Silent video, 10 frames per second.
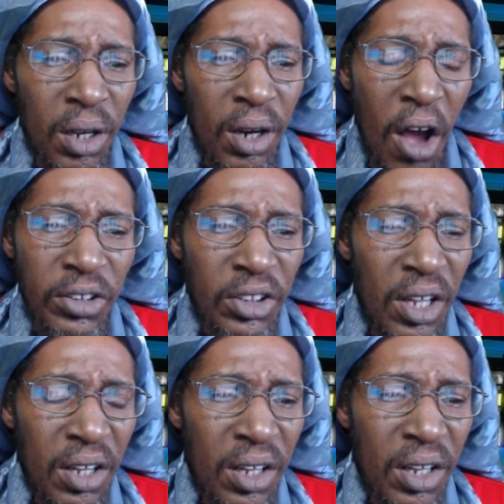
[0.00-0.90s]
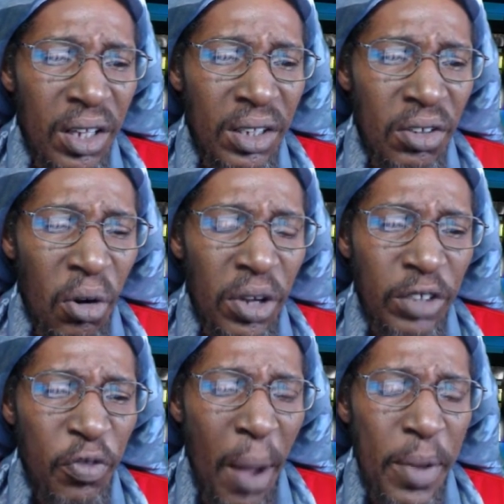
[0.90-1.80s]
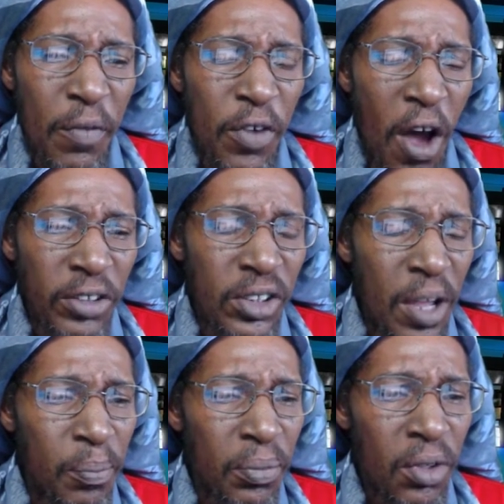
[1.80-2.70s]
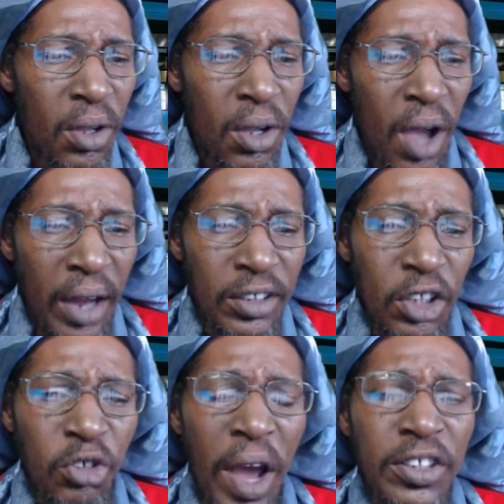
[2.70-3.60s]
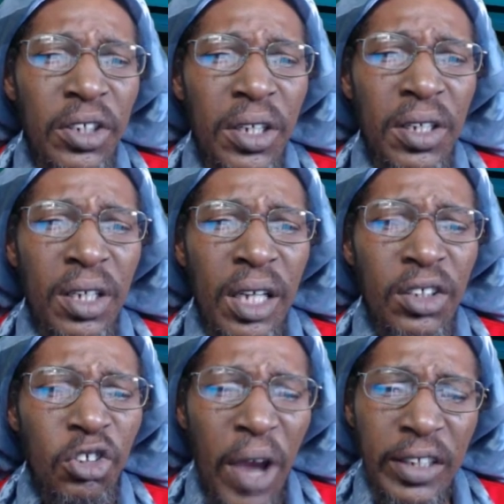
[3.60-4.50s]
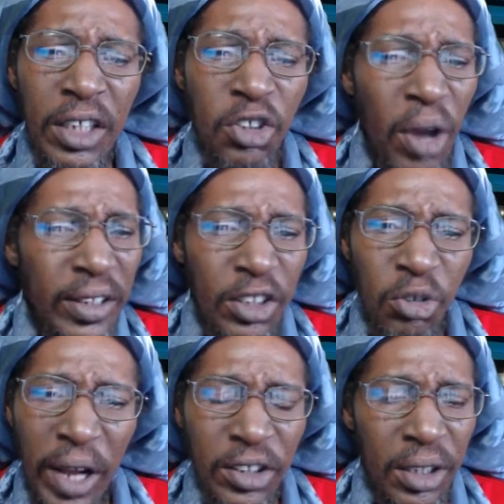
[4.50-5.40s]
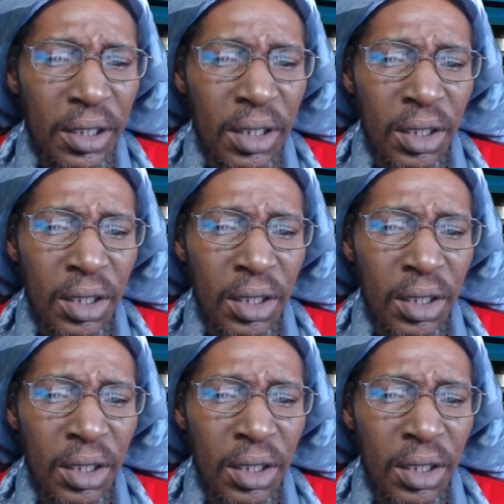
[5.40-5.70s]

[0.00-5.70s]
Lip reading: Lost, you know, his family have lost him. And it's a tragedy. It's tragic, tragic, tragic.